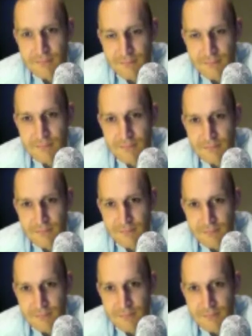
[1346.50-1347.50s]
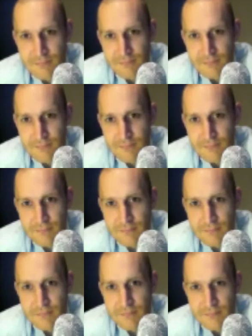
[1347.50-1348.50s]

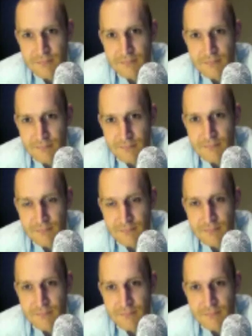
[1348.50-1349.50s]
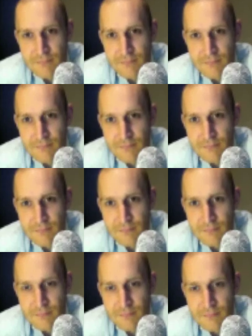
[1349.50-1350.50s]

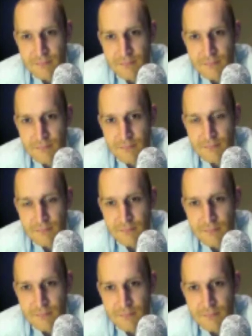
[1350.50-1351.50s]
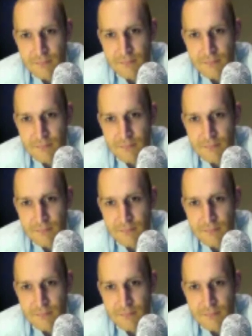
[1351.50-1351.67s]
No words are spoken by the person on screen.